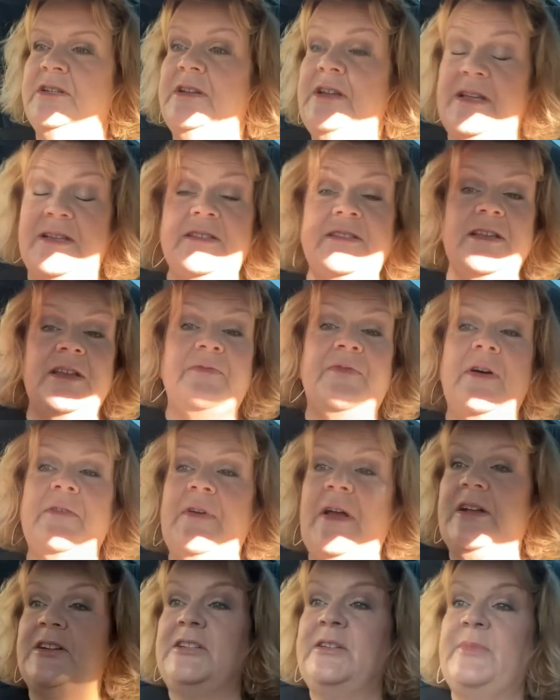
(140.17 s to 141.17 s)
Let's see if I've
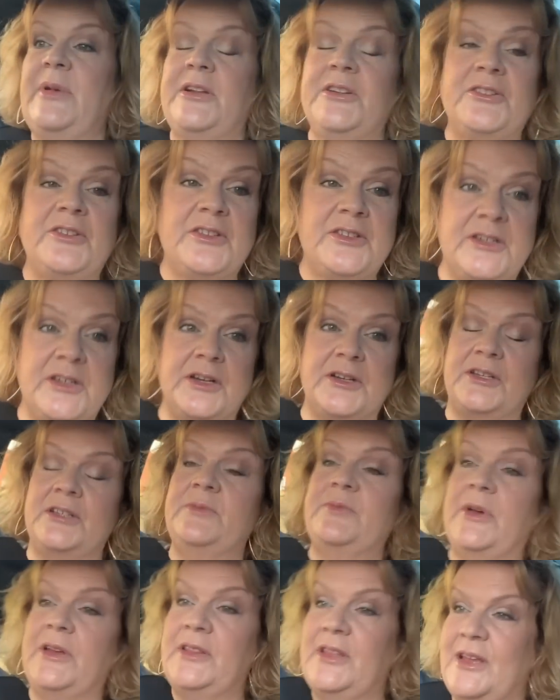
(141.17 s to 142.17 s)
actually managed to start
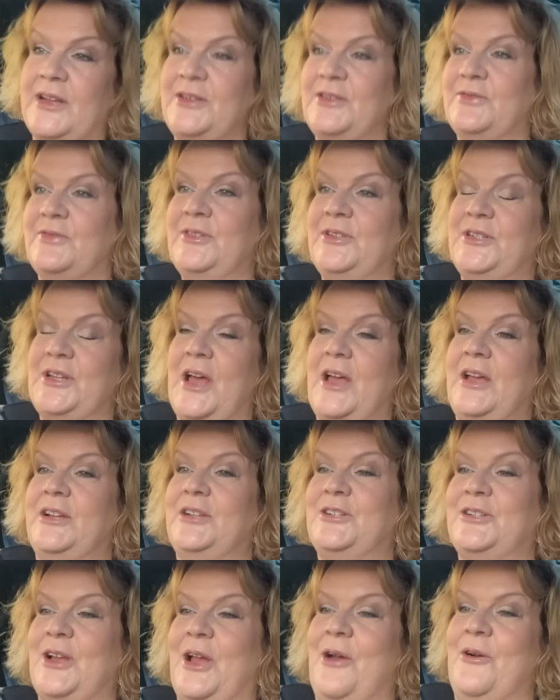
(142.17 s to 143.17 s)
it by the end of the day,
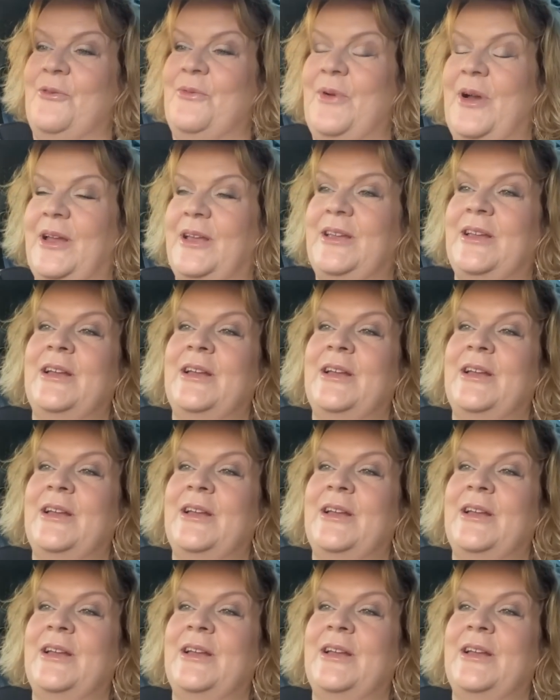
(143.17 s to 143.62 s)
shall we?